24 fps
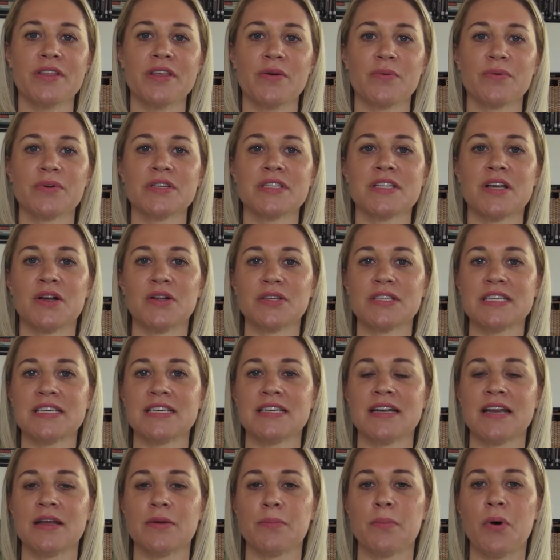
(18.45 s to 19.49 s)
that
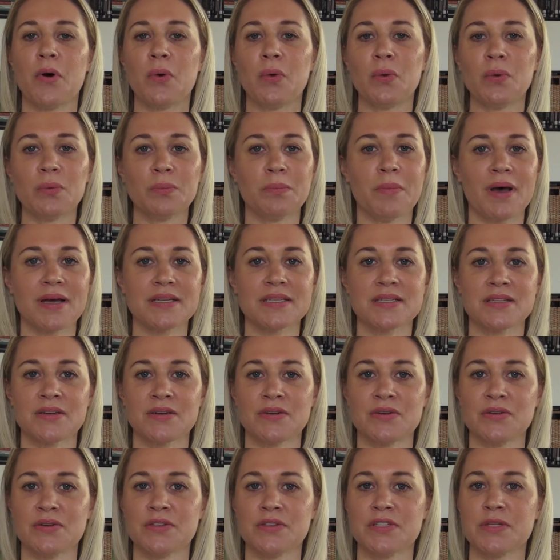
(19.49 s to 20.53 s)
resulted in pulled
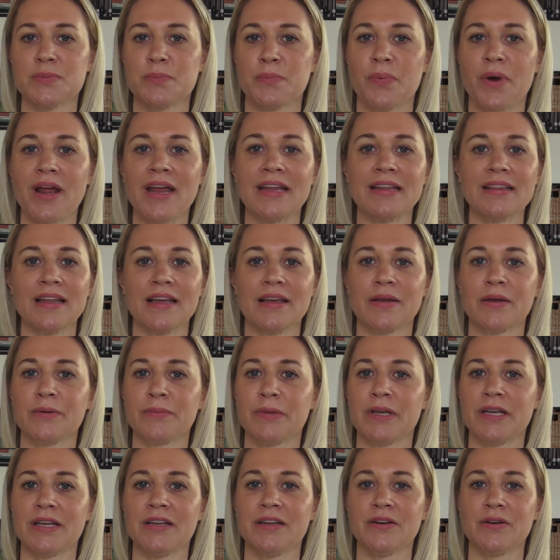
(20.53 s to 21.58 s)
muscles, sprained
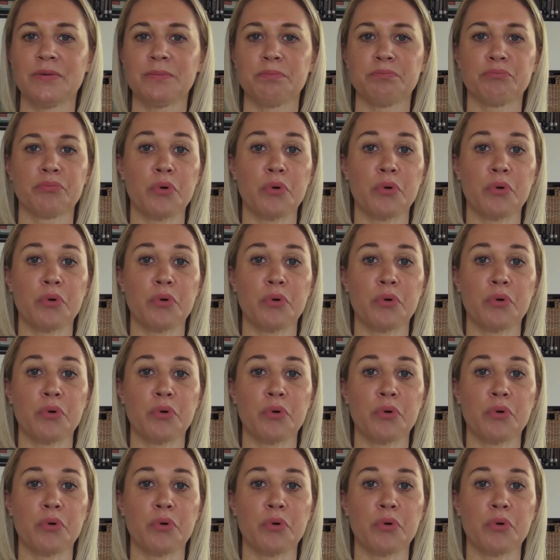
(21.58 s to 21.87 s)
ligament,